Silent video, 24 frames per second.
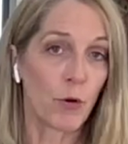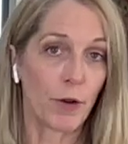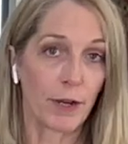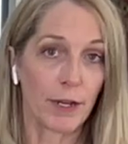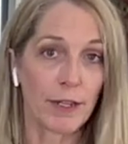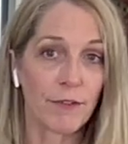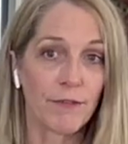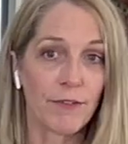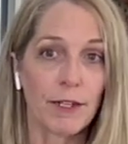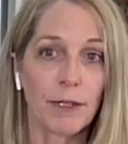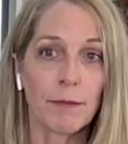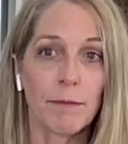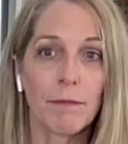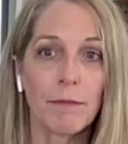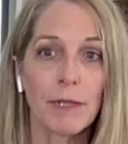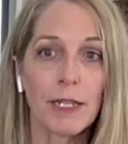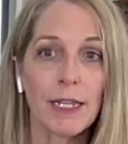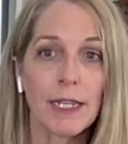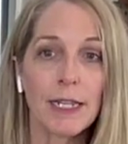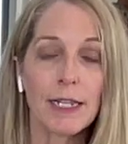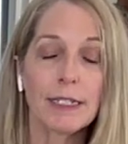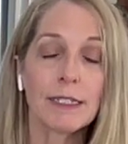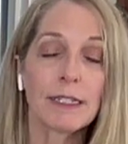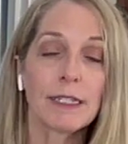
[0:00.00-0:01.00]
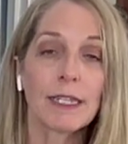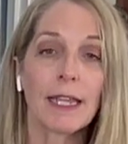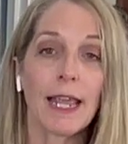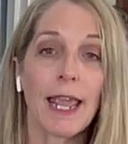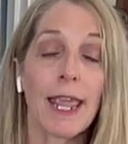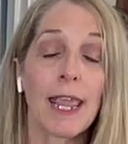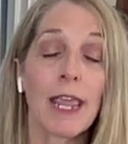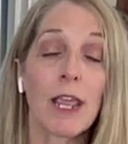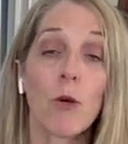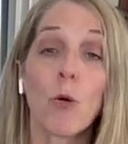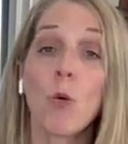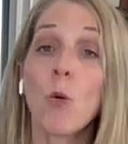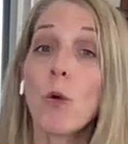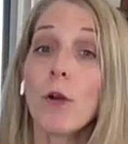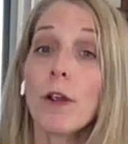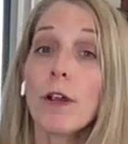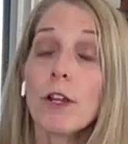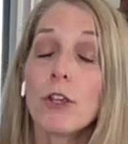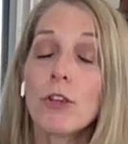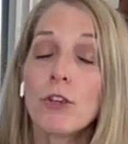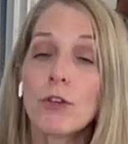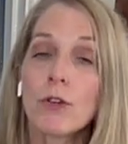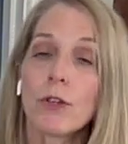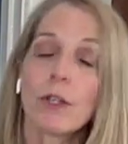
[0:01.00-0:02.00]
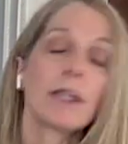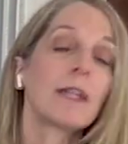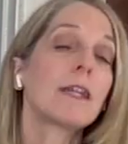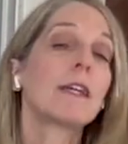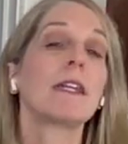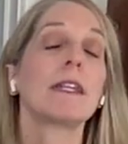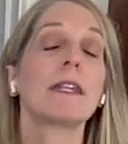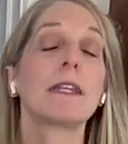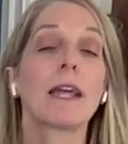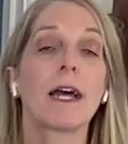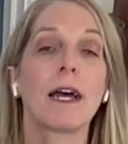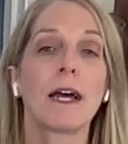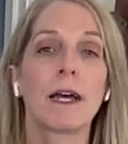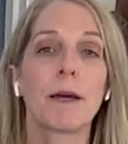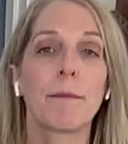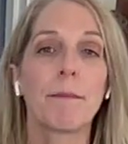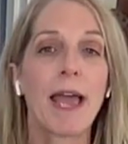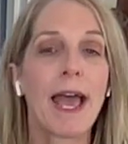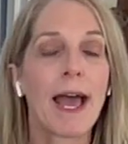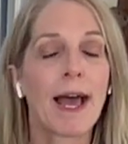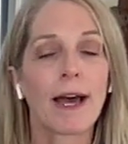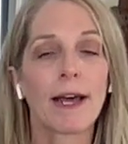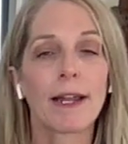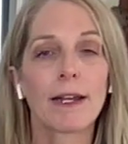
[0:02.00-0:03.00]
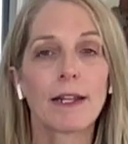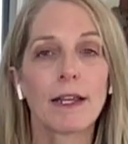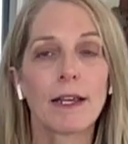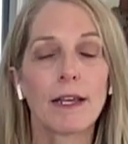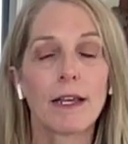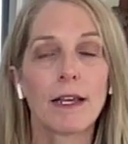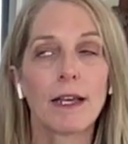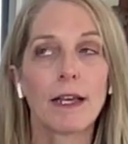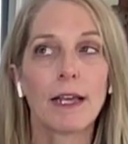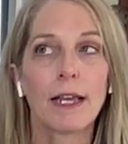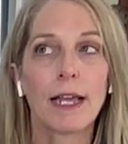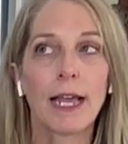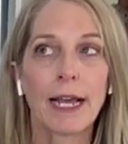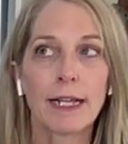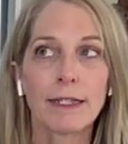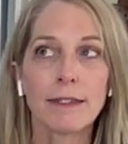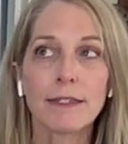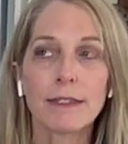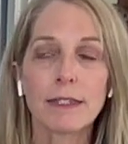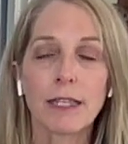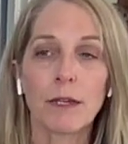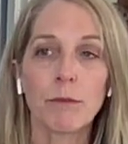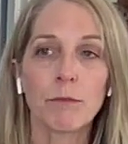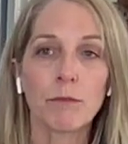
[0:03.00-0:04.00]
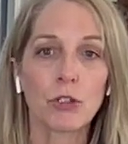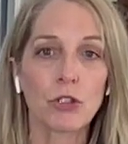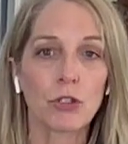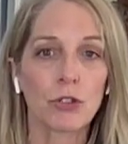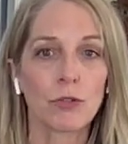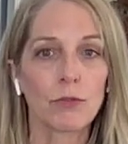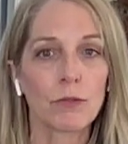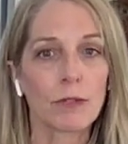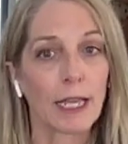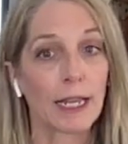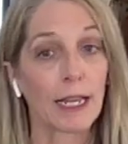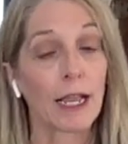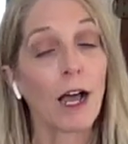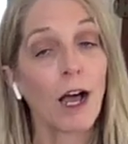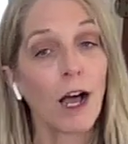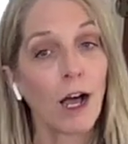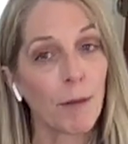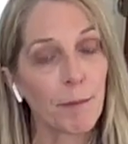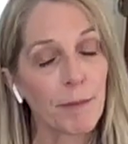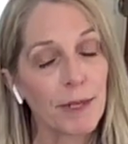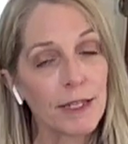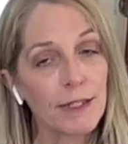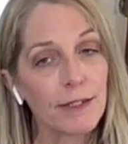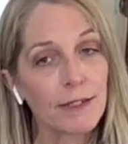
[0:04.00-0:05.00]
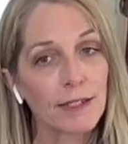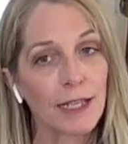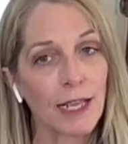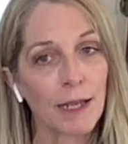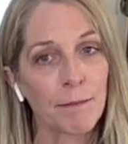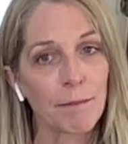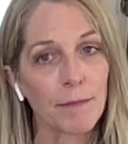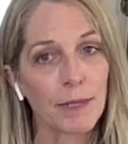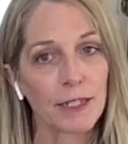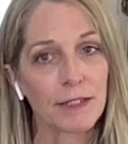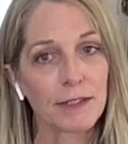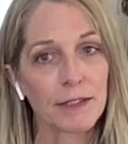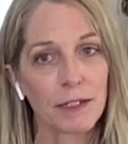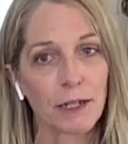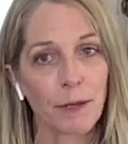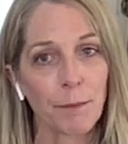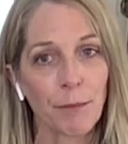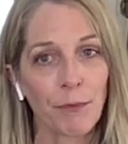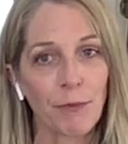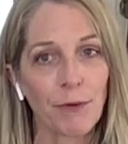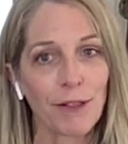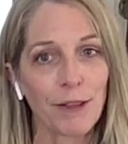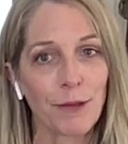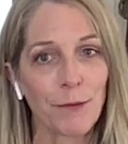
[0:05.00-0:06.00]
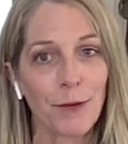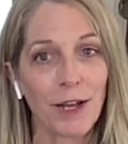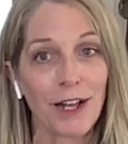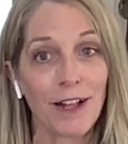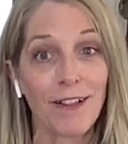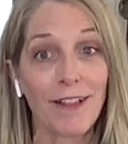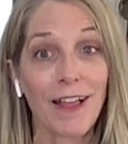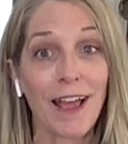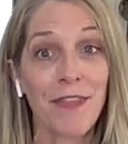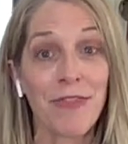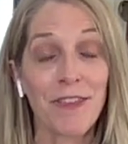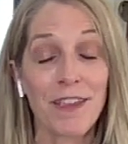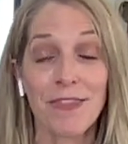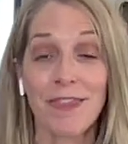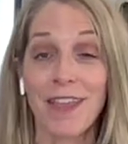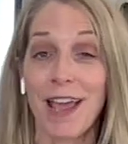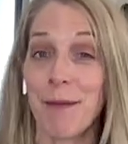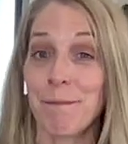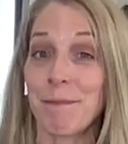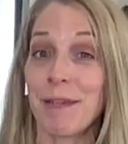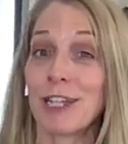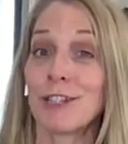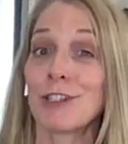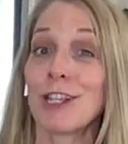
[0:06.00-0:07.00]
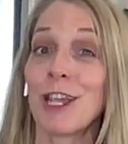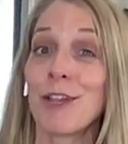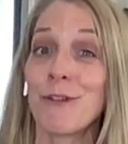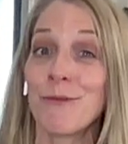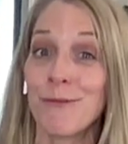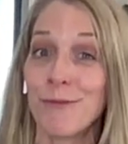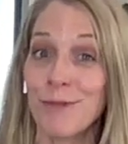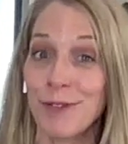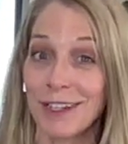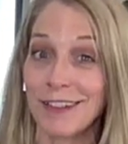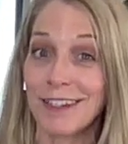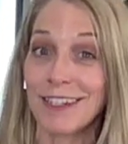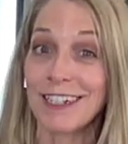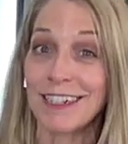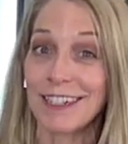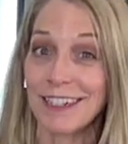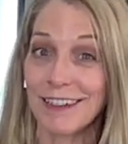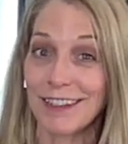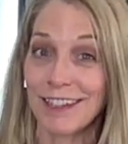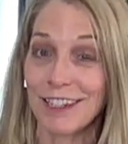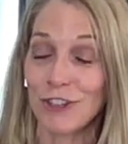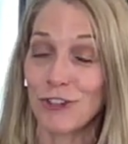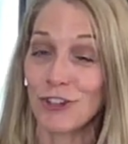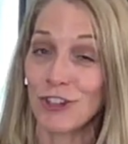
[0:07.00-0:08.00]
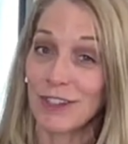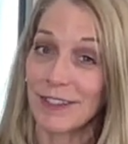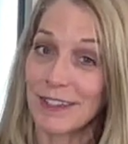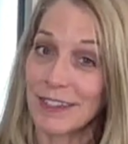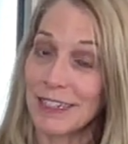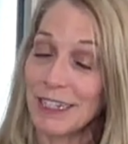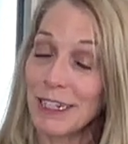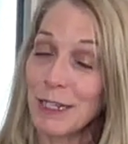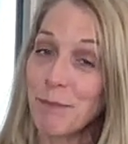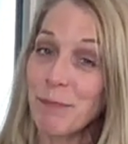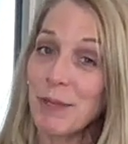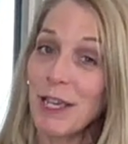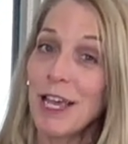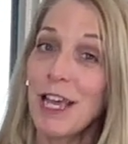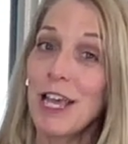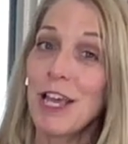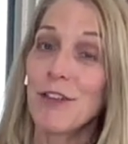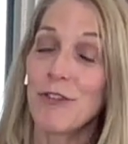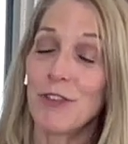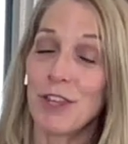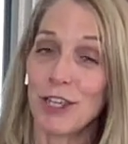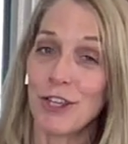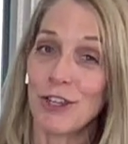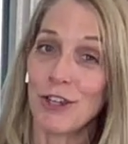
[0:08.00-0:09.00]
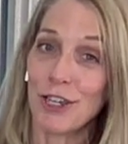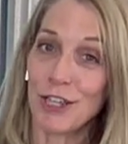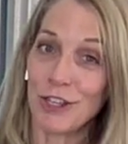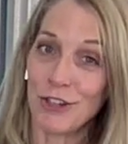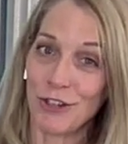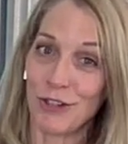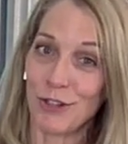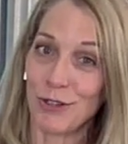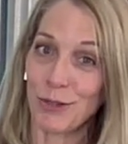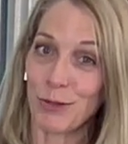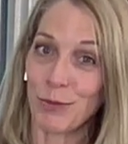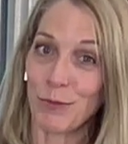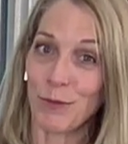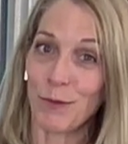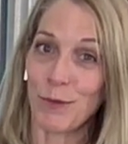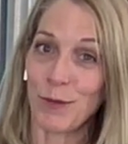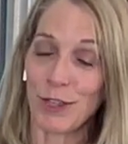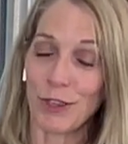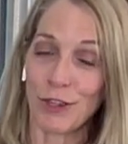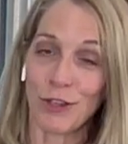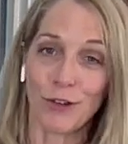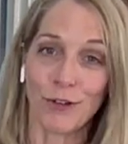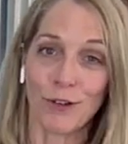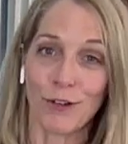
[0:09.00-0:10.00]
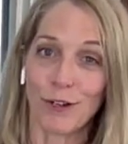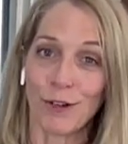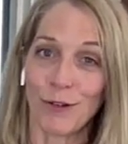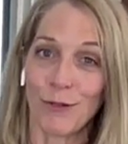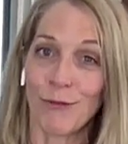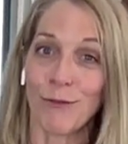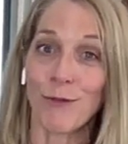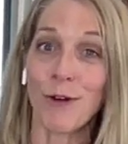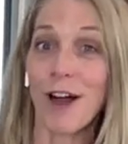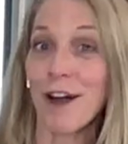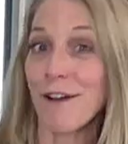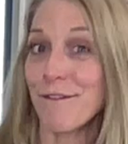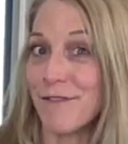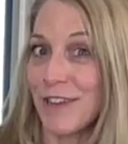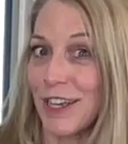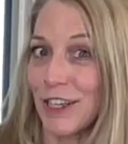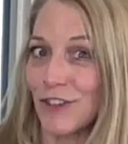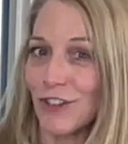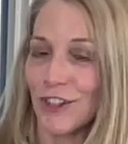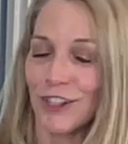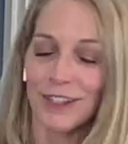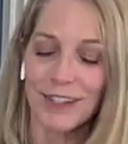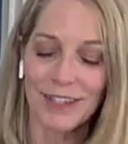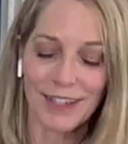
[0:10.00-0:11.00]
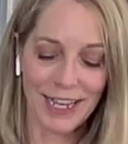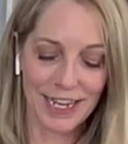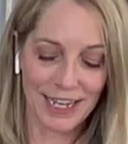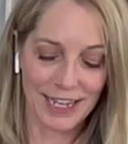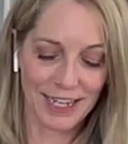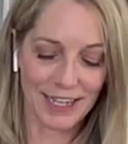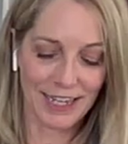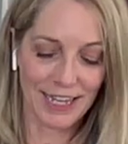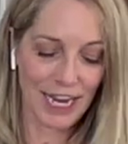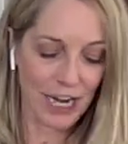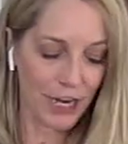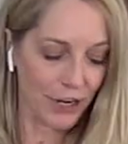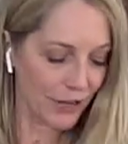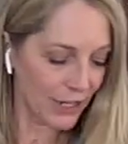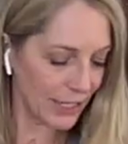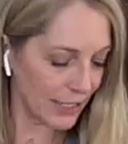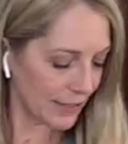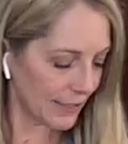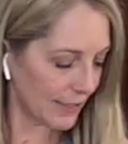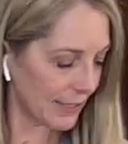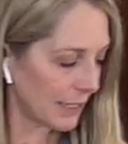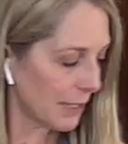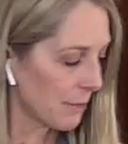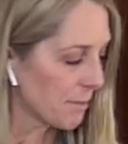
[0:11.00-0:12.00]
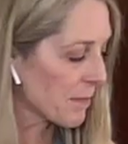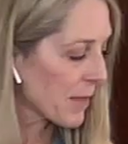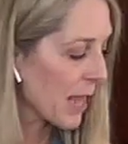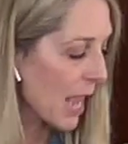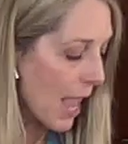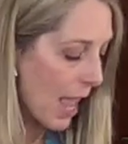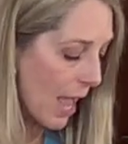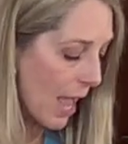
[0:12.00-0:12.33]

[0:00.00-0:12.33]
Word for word: Or even meat, or you can add some to, like, hummus and mix it up really well. And then that makes a really delicious dip that you can use with your raw veggies like carrots.